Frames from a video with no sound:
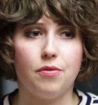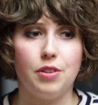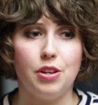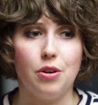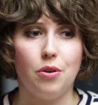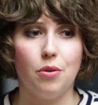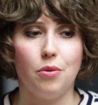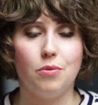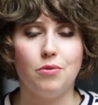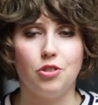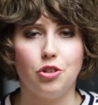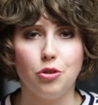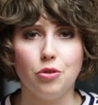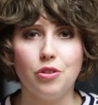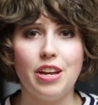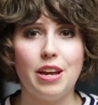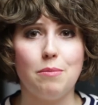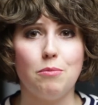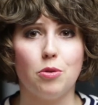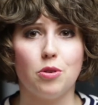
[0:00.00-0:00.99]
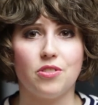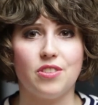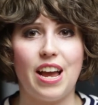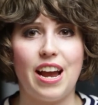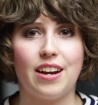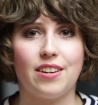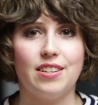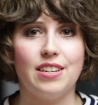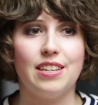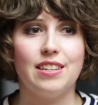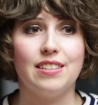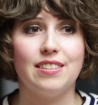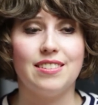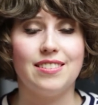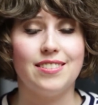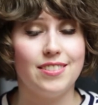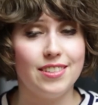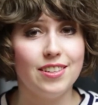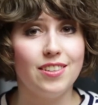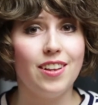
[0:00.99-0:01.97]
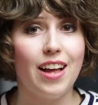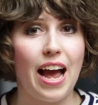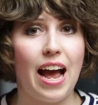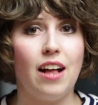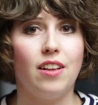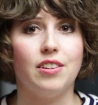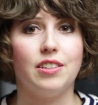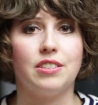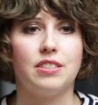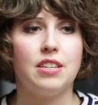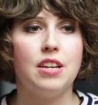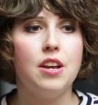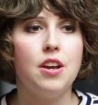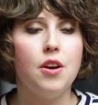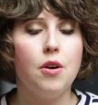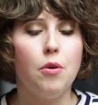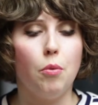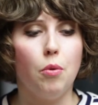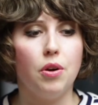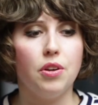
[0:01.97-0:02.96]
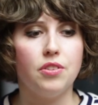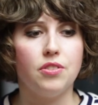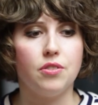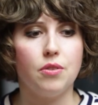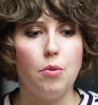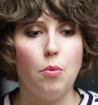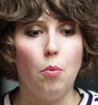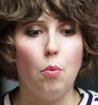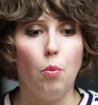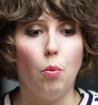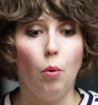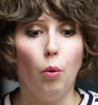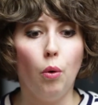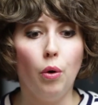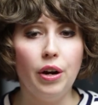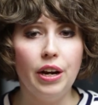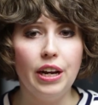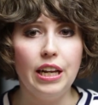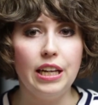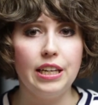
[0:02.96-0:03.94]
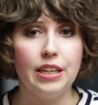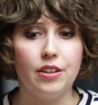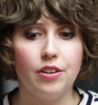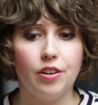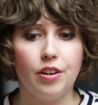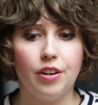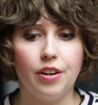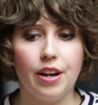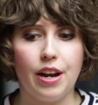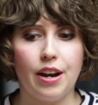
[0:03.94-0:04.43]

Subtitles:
you know, Julianne Moore's acting in Still Alice was really good,